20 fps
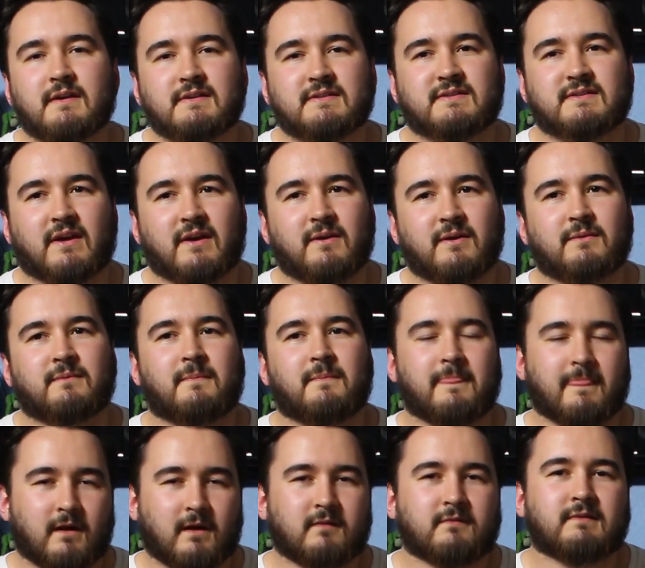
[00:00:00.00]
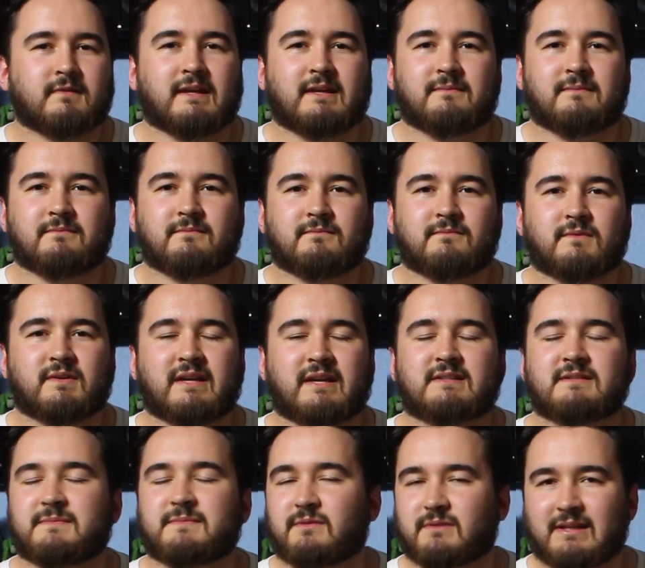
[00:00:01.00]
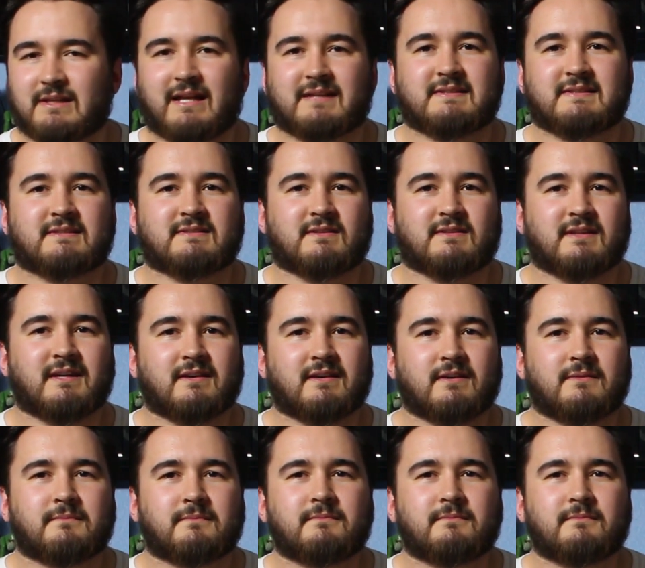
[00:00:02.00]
So hopefully we'll get some old classics on there.